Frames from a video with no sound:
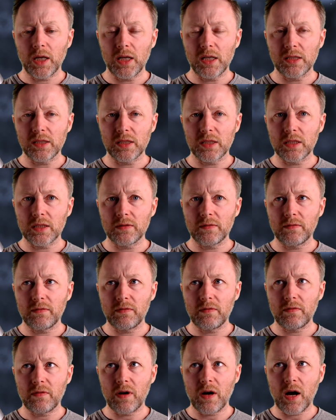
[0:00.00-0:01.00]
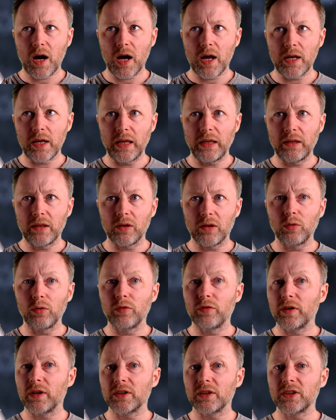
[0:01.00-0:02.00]
And he's like, I need to
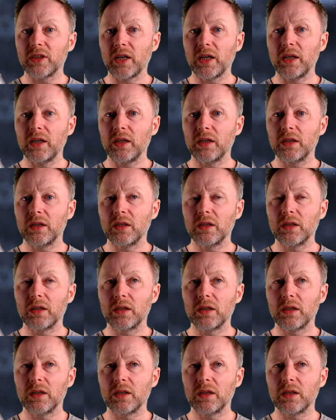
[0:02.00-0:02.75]
go for a shite.